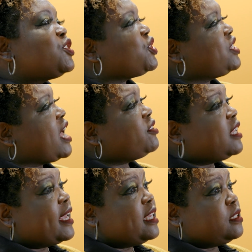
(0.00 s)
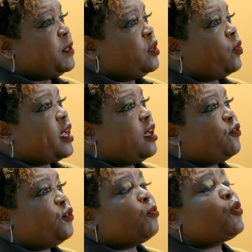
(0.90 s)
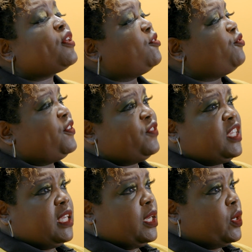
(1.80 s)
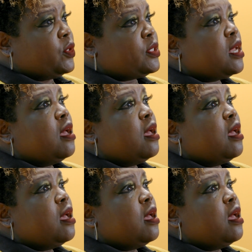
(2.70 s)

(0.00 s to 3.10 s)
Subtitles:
So SouthLight has been around for more than 50 years.